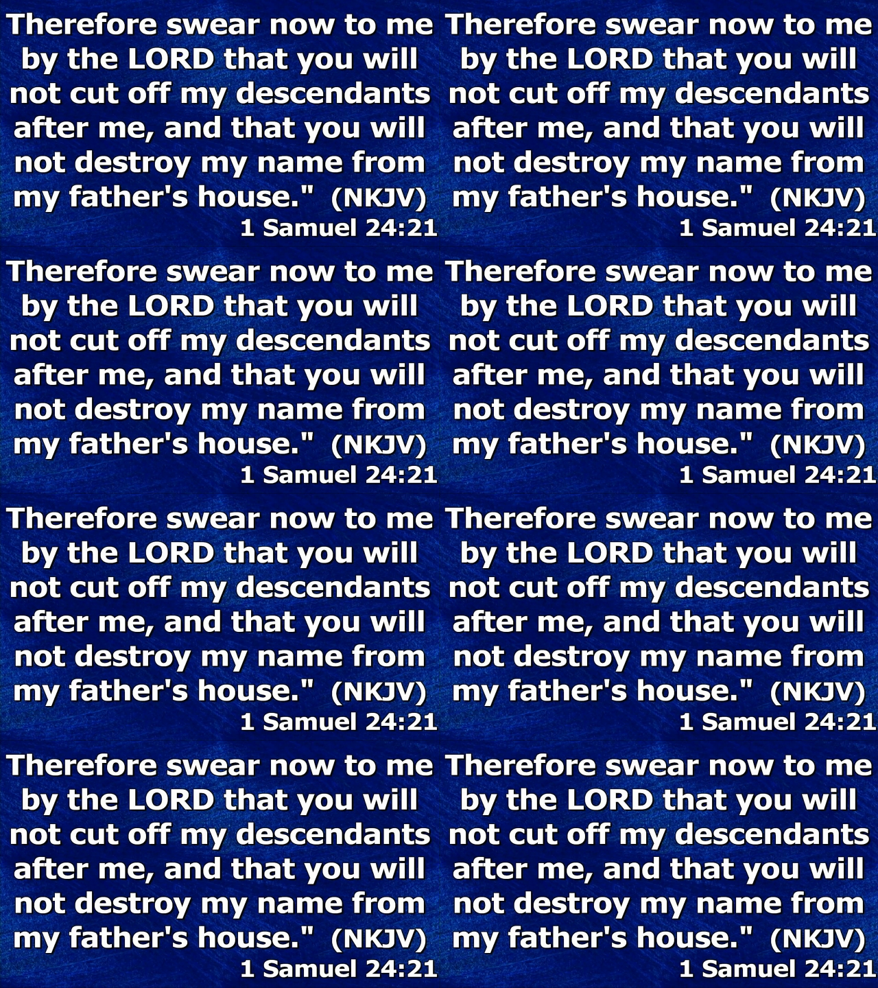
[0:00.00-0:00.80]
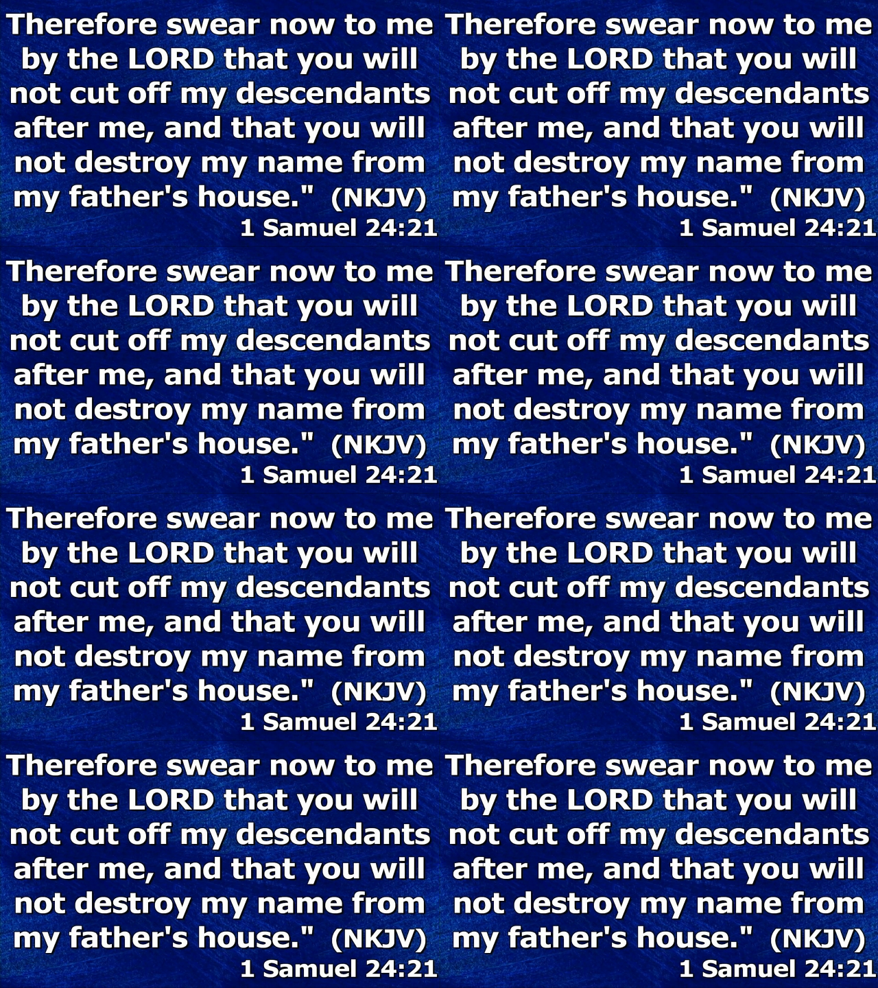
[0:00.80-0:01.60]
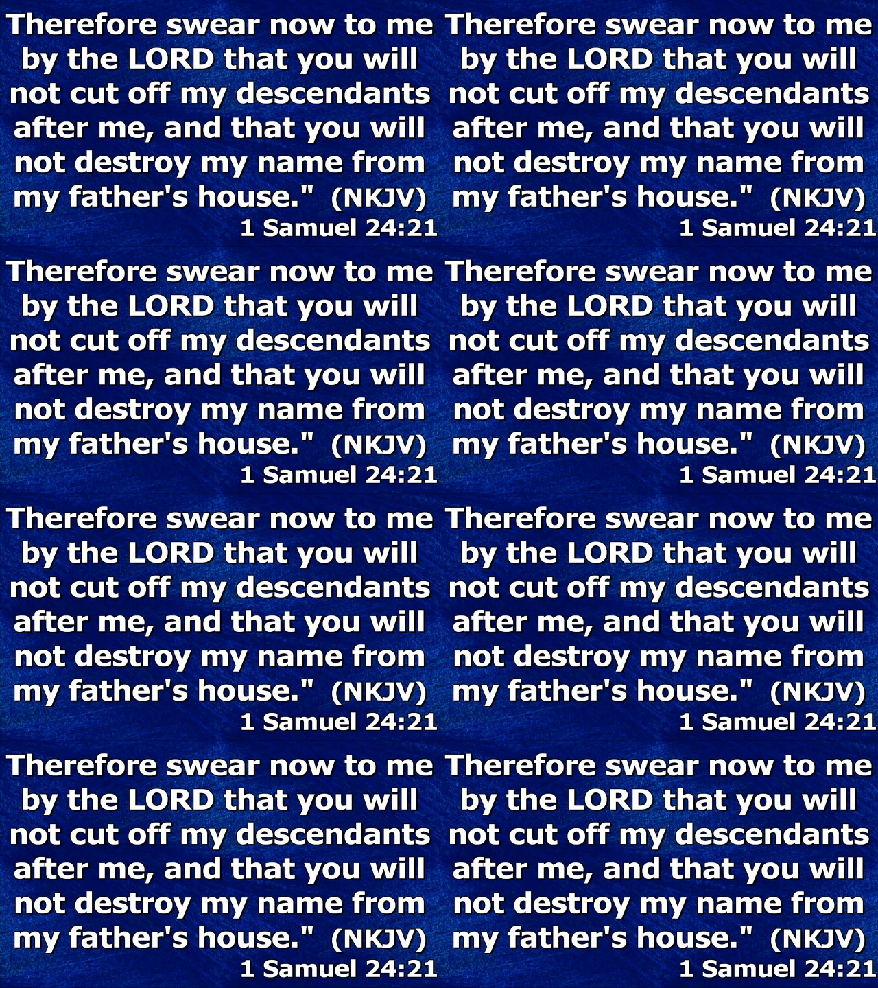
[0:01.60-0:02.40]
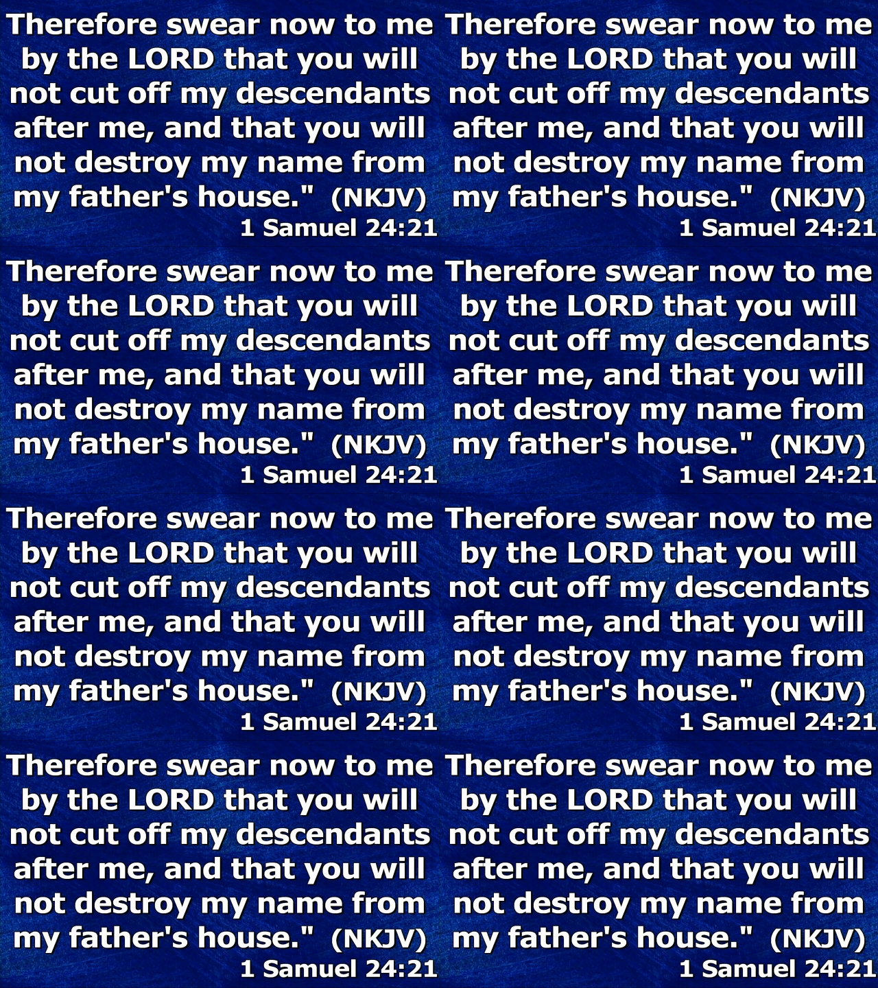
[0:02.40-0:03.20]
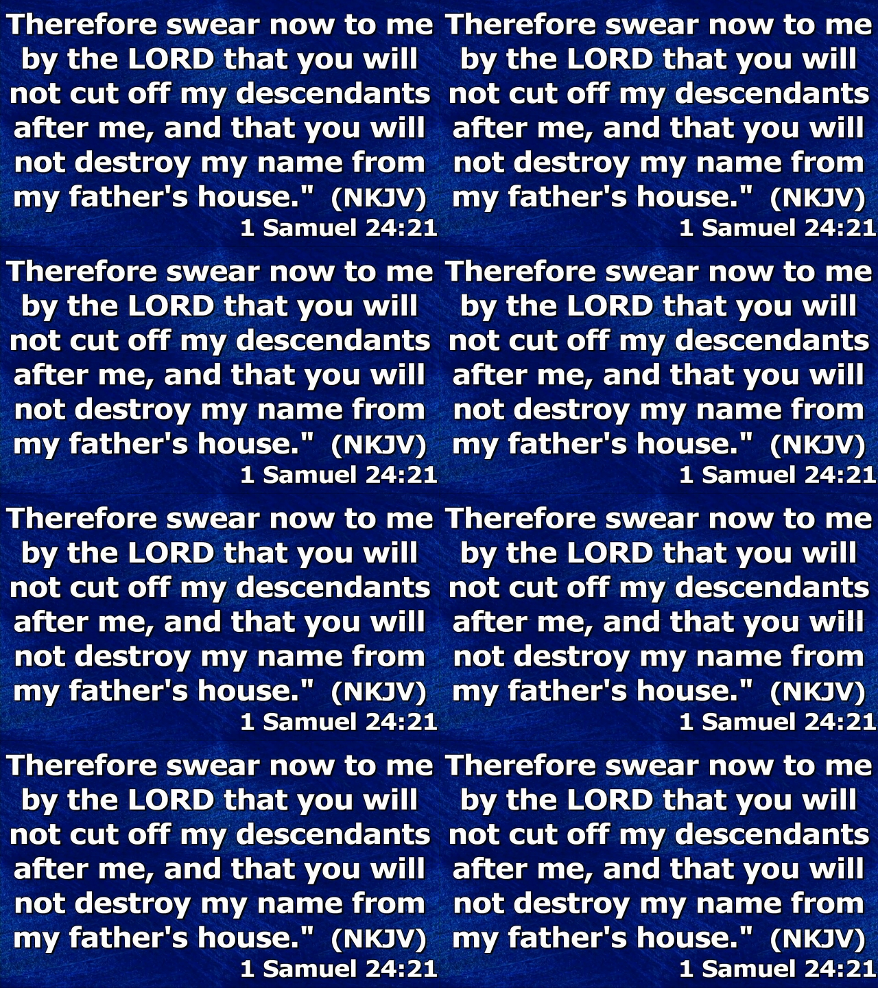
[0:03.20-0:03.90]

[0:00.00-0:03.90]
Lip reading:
Nobody's mouth can be seen.